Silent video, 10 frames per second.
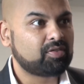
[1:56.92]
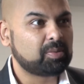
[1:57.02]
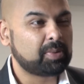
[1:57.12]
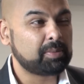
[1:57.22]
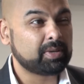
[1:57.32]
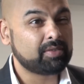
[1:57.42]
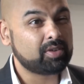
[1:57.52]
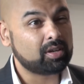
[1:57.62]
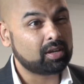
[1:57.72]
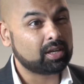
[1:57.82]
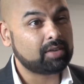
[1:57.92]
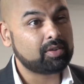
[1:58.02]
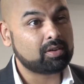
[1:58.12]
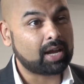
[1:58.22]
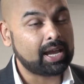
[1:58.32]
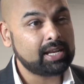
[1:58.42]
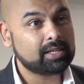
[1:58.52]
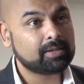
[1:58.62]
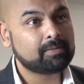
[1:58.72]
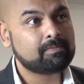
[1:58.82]
the people giving you an 8,
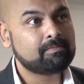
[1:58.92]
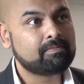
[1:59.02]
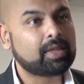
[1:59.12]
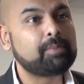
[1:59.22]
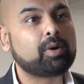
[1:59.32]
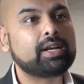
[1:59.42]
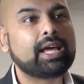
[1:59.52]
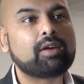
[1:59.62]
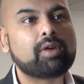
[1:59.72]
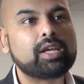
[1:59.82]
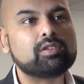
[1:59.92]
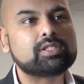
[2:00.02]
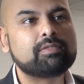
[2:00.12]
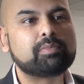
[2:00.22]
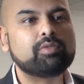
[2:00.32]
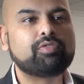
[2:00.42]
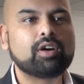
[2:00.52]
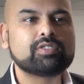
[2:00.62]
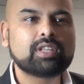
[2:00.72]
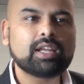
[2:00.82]
they might now rate you a
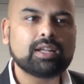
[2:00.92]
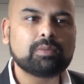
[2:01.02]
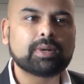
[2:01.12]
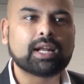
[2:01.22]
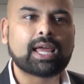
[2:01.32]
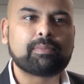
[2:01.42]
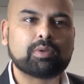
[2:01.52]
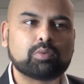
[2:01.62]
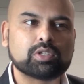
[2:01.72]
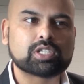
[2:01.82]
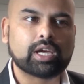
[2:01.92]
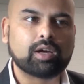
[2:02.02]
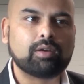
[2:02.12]
7.5. So they're a little bit unhappy with what's going